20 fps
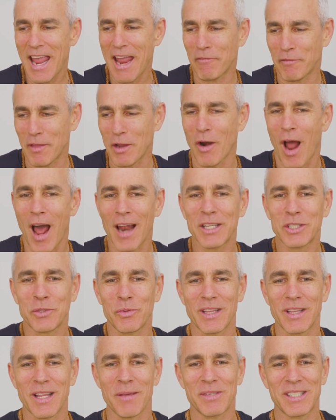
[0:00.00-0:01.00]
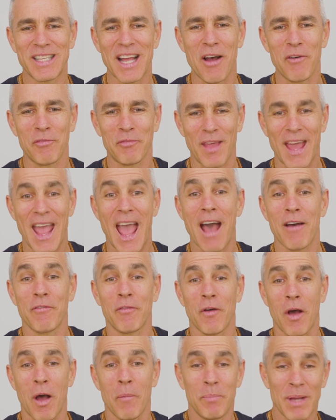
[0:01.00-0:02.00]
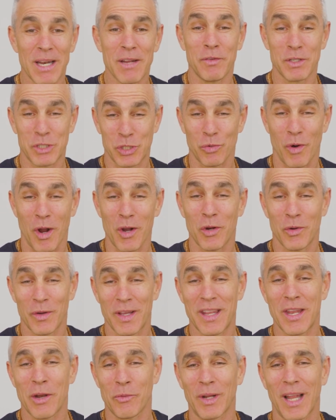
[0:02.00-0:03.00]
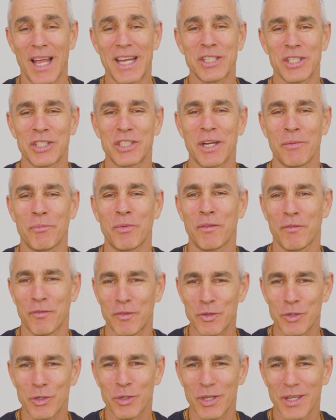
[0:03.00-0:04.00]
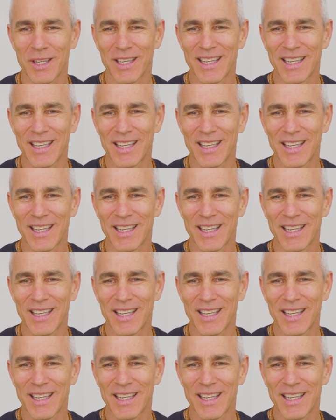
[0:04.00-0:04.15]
they're honest with themselves, they have a bit of a struggle in their relationship with food.